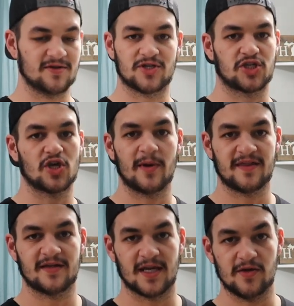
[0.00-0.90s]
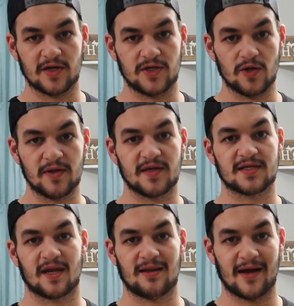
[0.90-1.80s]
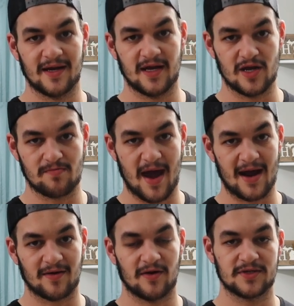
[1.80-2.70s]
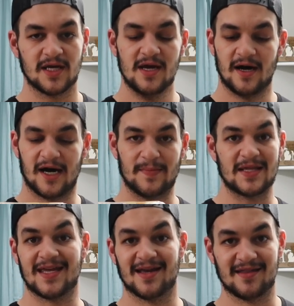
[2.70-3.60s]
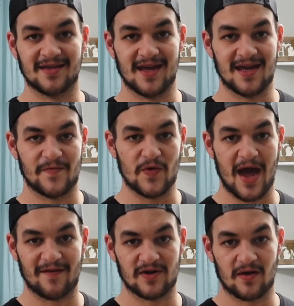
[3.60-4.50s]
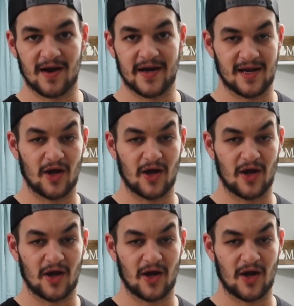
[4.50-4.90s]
There's just so many things that you can do with this that allow you to hit your macros um, at the end of the day if you haven't already.